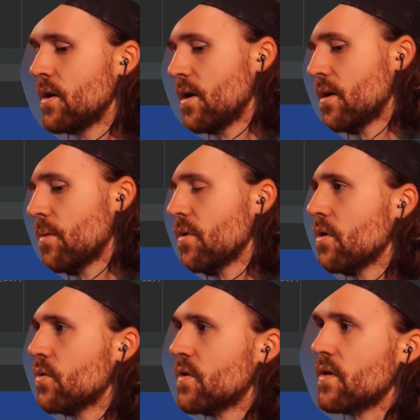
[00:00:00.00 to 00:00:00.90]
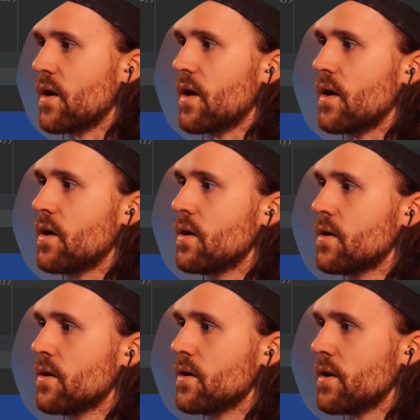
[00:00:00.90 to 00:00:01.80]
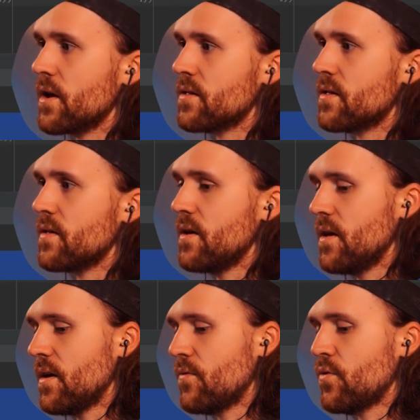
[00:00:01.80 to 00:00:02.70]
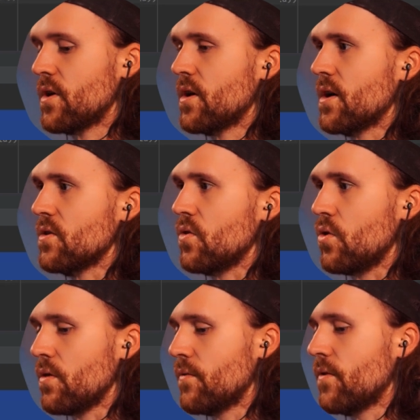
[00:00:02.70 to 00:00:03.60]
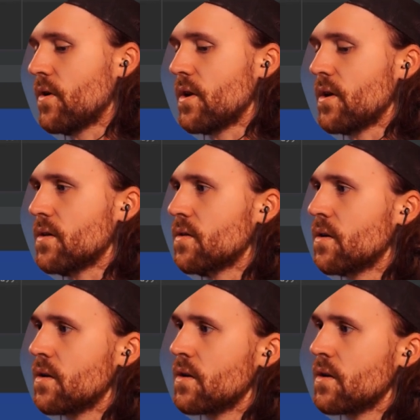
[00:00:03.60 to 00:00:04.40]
And I'm going to say, let's see if we can get all the findings.